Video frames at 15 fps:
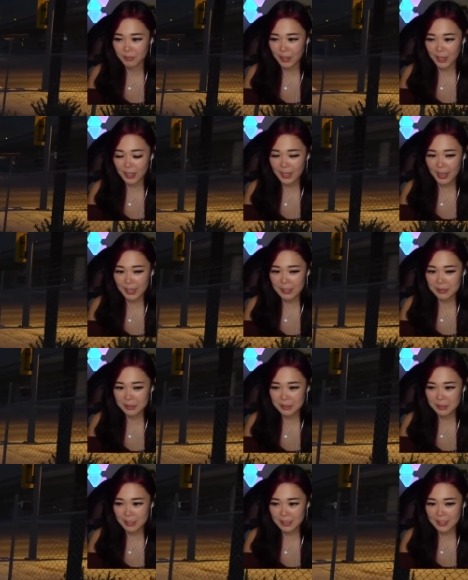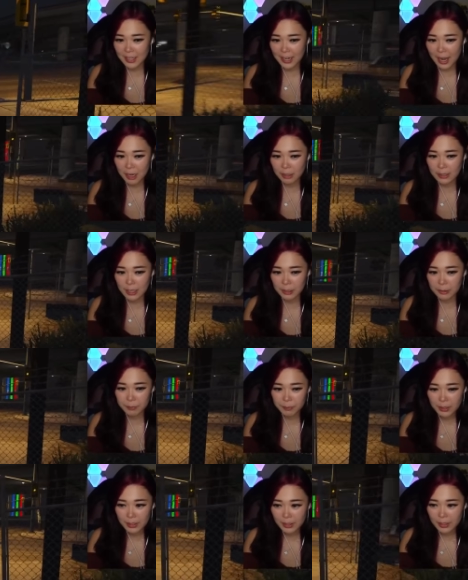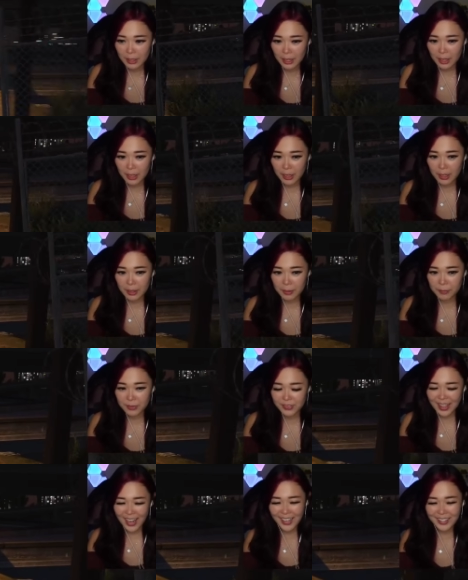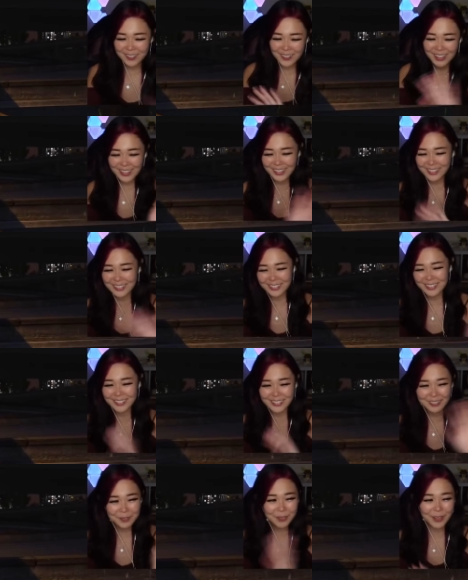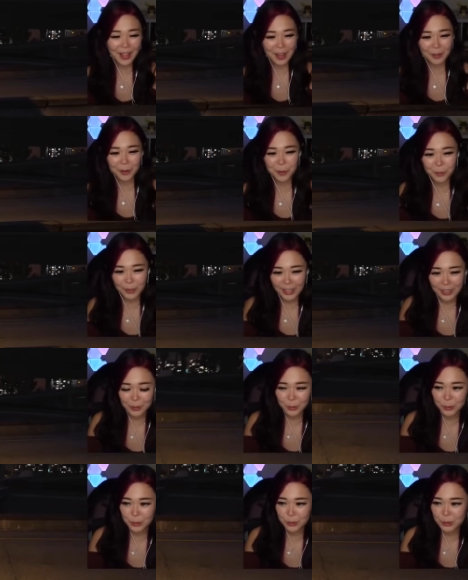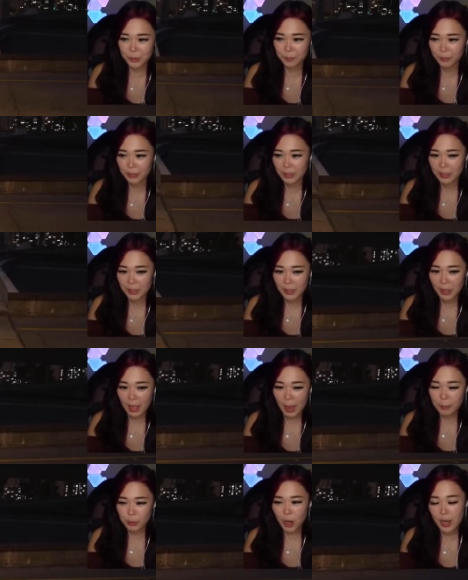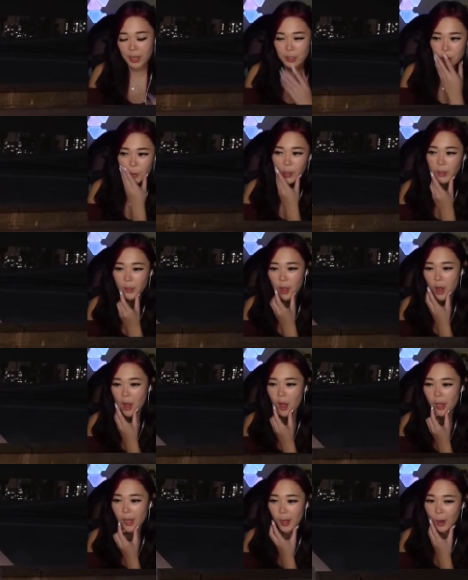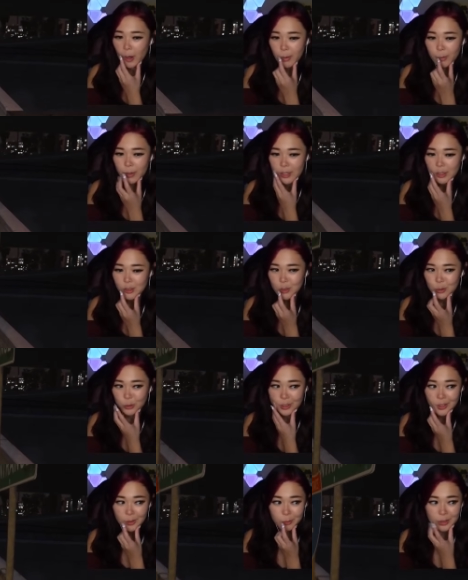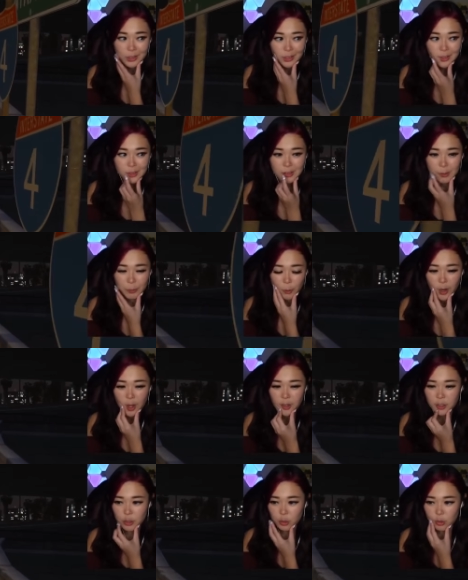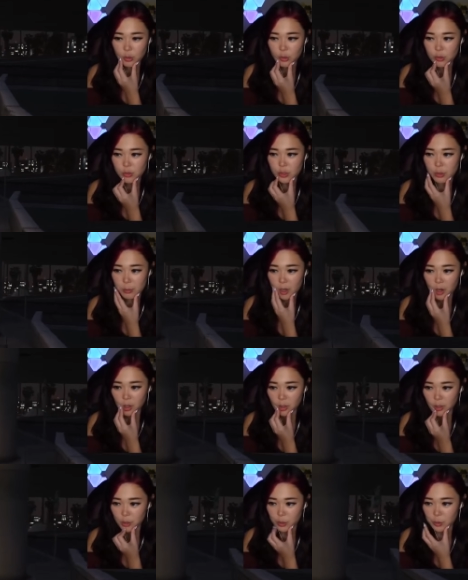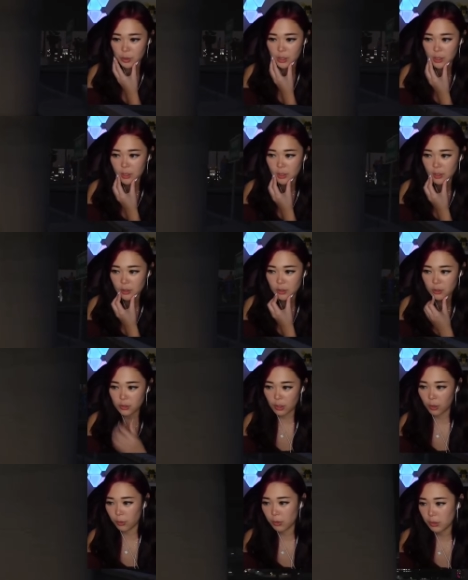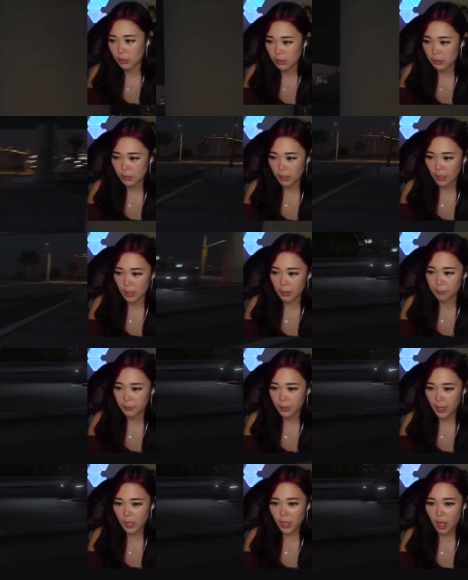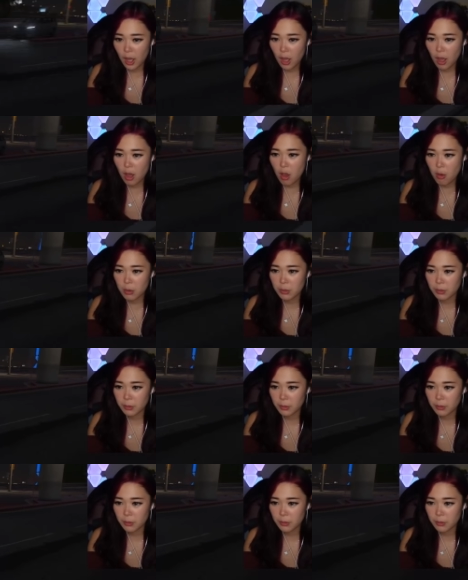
Very nice, just like IRL. Uh, thank you, Miz. Hello, Raiders. I'm trying to do a long RP stream because I'm going on a cruise tomorrow. So, um, hello?